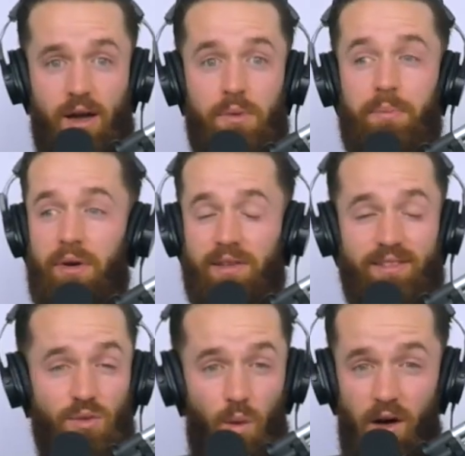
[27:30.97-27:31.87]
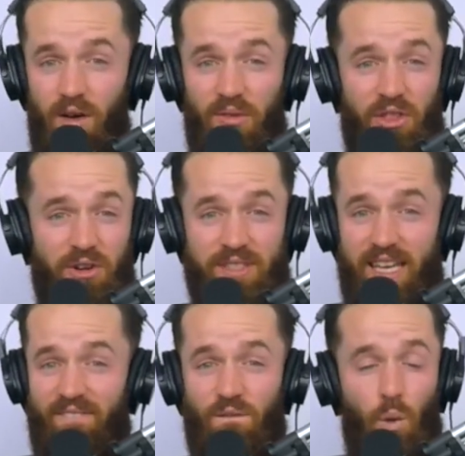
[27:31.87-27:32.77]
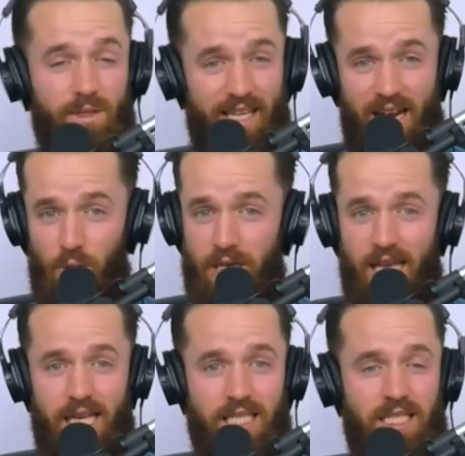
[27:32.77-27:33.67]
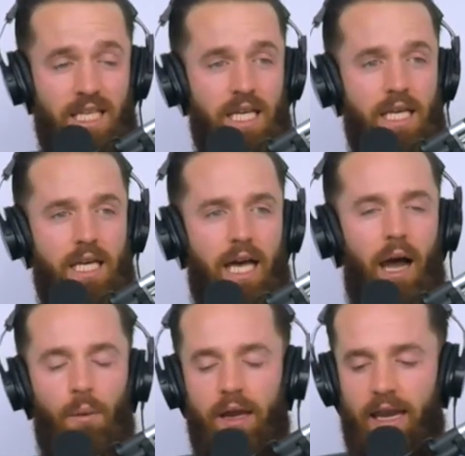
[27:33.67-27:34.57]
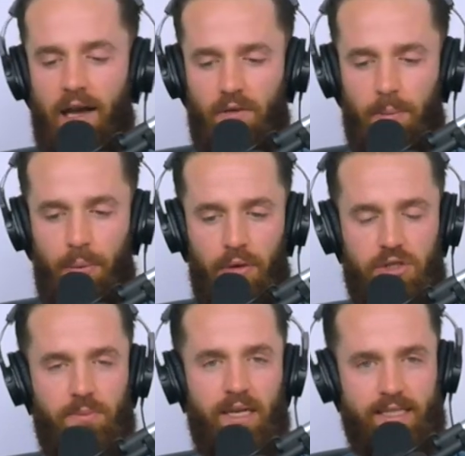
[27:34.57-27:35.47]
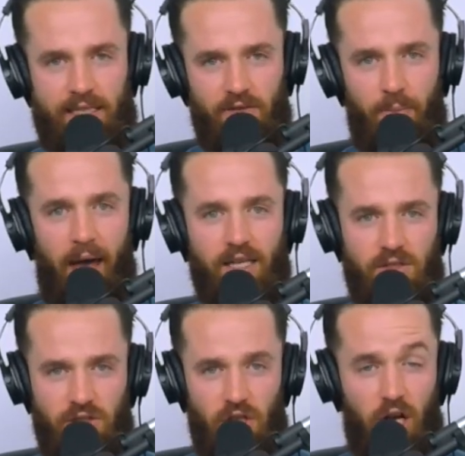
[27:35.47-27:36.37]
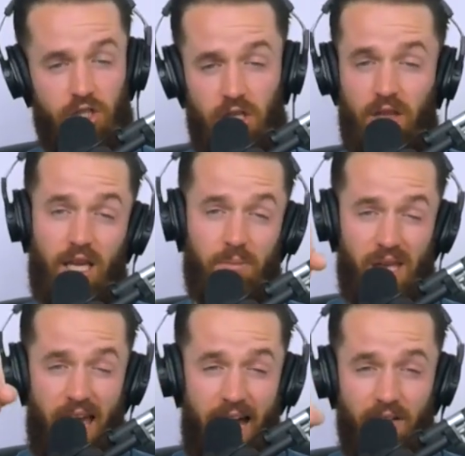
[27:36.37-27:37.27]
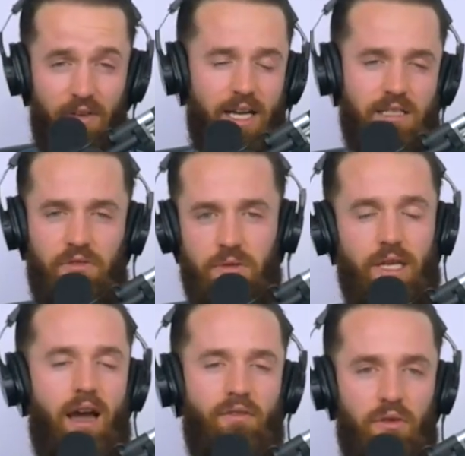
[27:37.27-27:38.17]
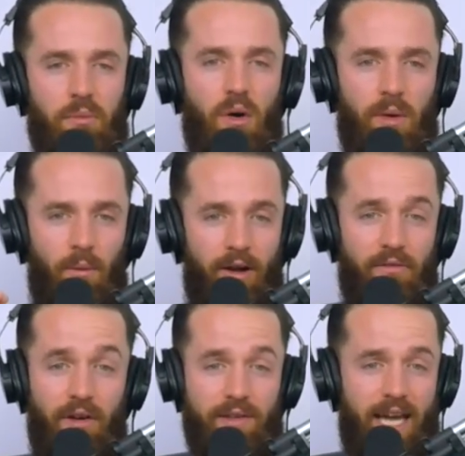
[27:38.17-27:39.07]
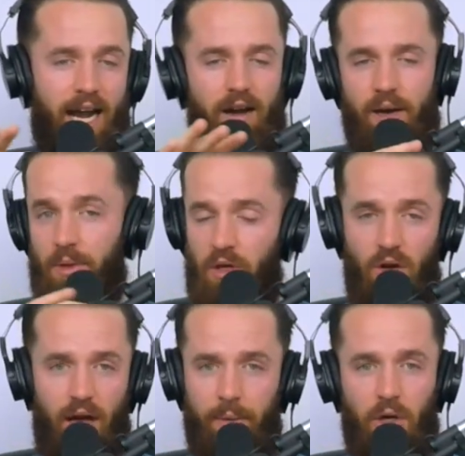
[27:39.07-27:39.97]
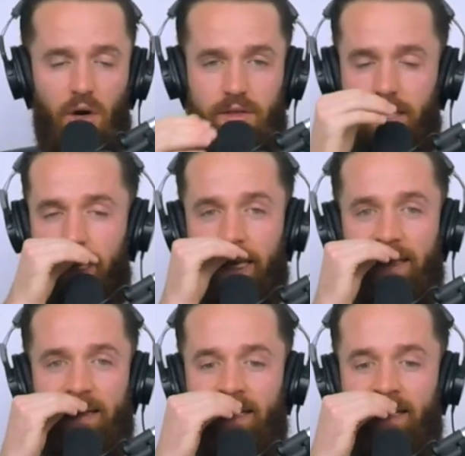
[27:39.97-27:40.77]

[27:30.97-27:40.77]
I would put in 12, 13, 14-hour days. I would never push myself past exhaustion and like be half-eyes. If there was ever a moment where I felt tired, I would call it a night.